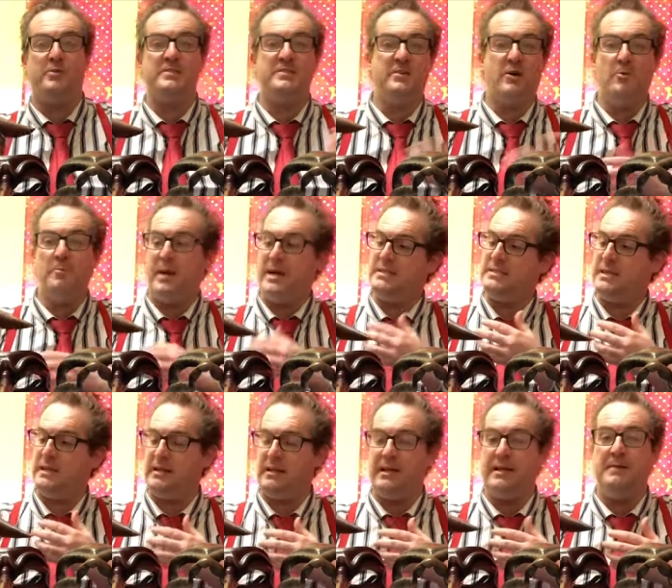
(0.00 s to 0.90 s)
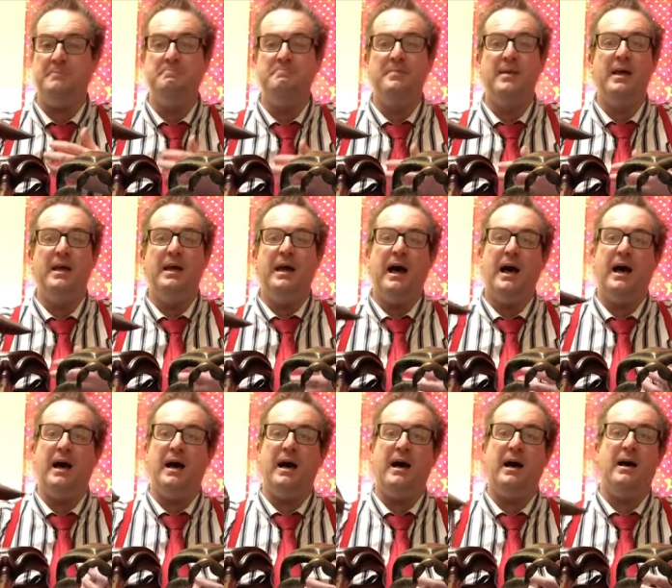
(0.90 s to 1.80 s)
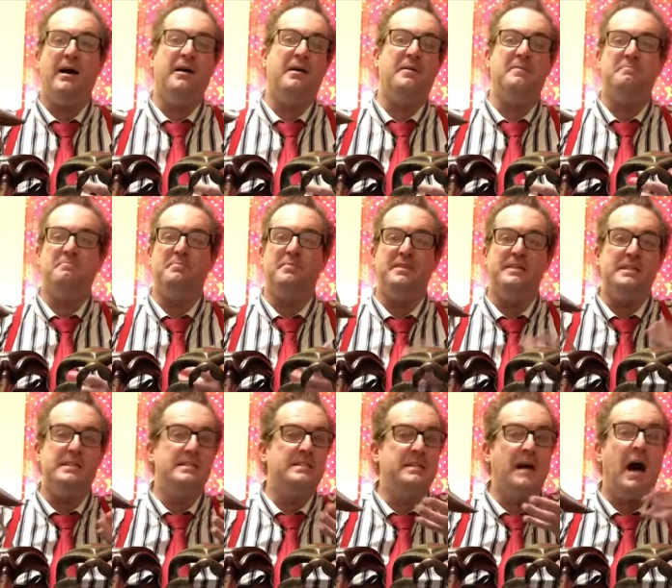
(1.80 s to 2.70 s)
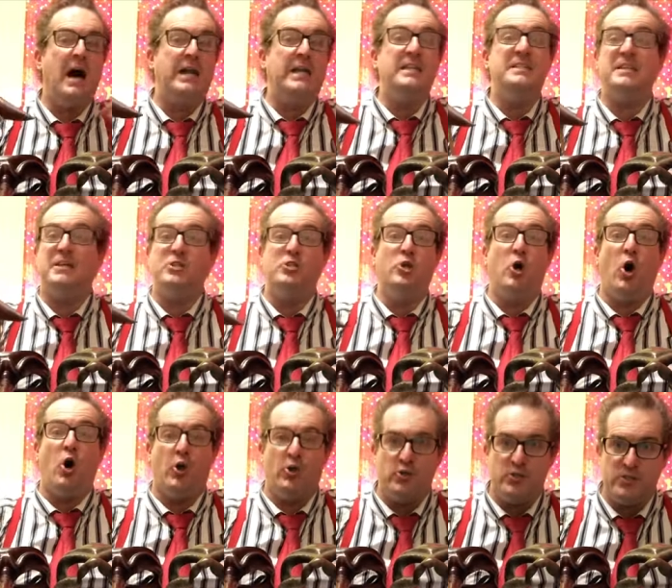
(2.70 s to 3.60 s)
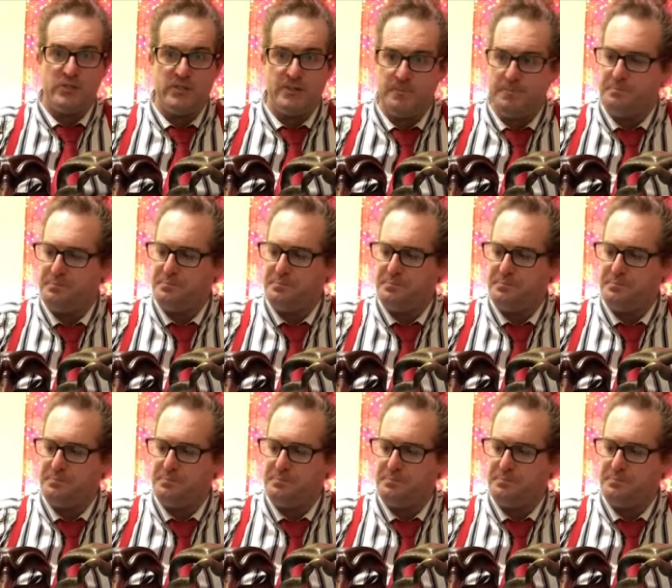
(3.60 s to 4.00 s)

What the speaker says: So basically, Zanis are Johns.